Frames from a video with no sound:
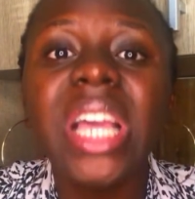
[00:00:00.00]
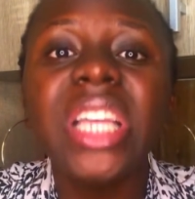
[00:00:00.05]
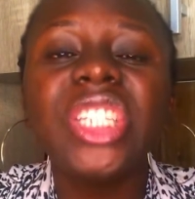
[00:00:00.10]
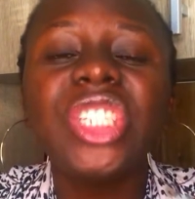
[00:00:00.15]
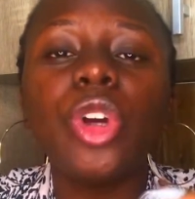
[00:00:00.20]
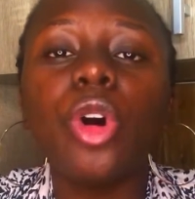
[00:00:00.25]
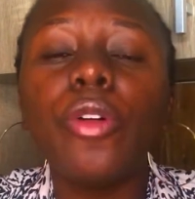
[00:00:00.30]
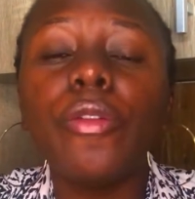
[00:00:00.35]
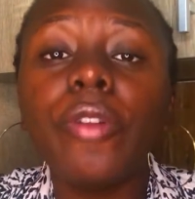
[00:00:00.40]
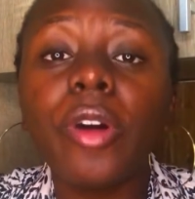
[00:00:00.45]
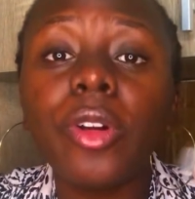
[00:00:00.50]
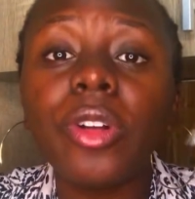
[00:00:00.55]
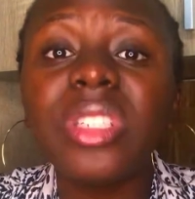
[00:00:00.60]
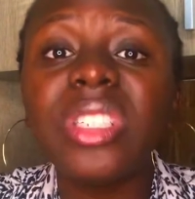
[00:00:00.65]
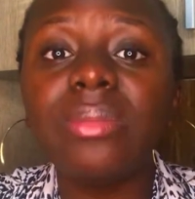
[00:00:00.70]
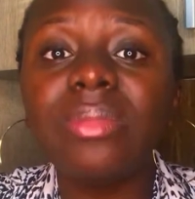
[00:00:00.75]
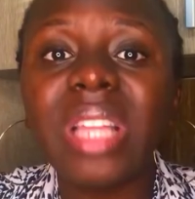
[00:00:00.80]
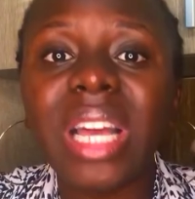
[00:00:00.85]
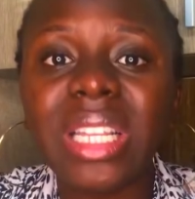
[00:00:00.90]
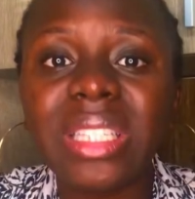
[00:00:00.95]
She unfollowed
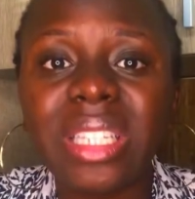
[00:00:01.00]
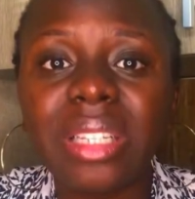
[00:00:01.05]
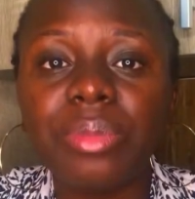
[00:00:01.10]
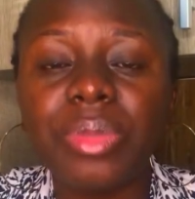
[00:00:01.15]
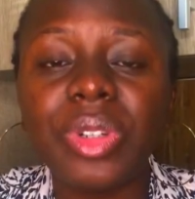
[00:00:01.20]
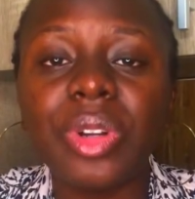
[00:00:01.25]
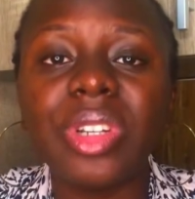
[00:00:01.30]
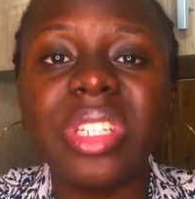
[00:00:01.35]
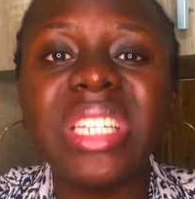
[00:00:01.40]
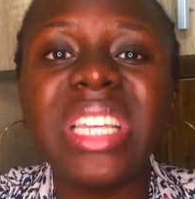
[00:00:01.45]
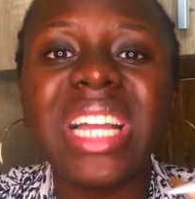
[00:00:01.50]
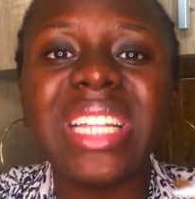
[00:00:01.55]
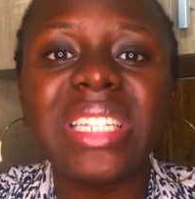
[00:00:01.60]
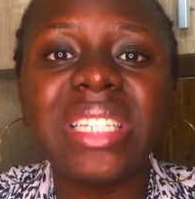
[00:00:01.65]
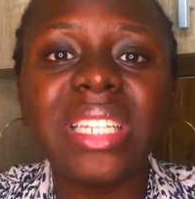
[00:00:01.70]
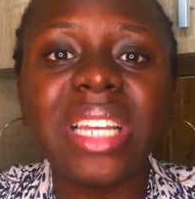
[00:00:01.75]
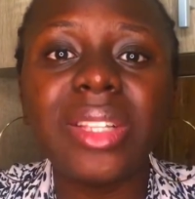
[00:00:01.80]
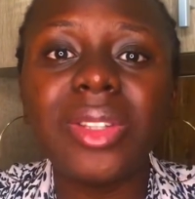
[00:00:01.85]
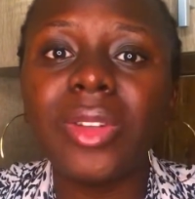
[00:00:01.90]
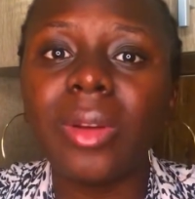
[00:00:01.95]
him that day because he had
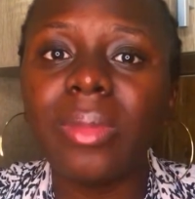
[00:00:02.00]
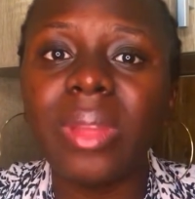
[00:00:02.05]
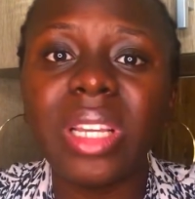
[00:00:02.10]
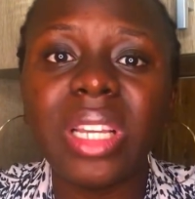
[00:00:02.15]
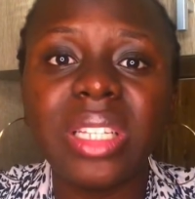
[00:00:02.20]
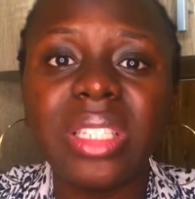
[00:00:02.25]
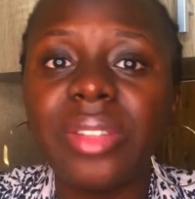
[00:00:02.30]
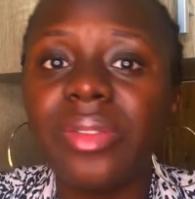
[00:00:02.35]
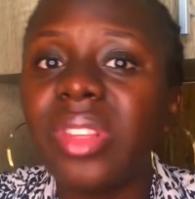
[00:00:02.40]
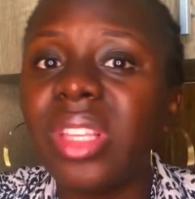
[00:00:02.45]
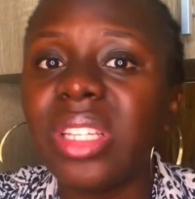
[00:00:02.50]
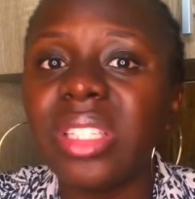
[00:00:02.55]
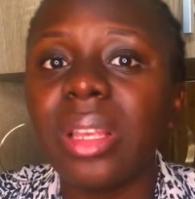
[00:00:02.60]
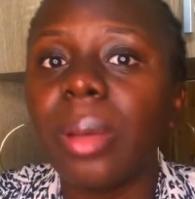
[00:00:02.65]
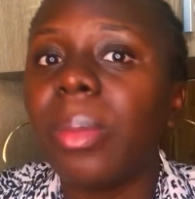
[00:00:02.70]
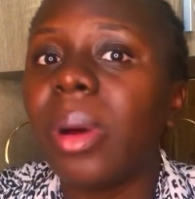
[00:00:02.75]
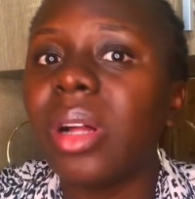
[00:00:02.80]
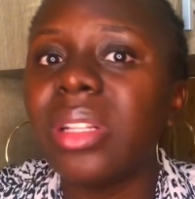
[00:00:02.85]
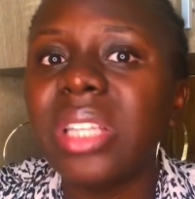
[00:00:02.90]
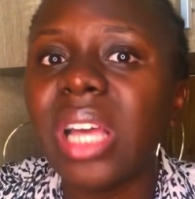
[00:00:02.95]
said some negative things
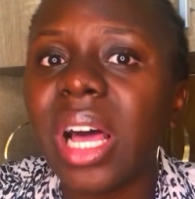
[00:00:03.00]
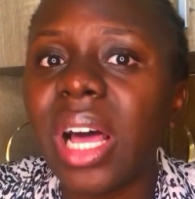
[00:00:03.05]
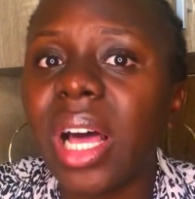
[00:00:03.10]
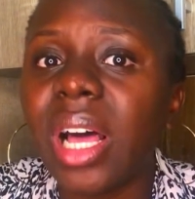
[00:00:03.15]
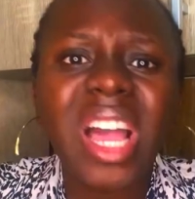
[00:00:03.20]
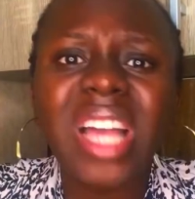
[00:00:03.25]
about her.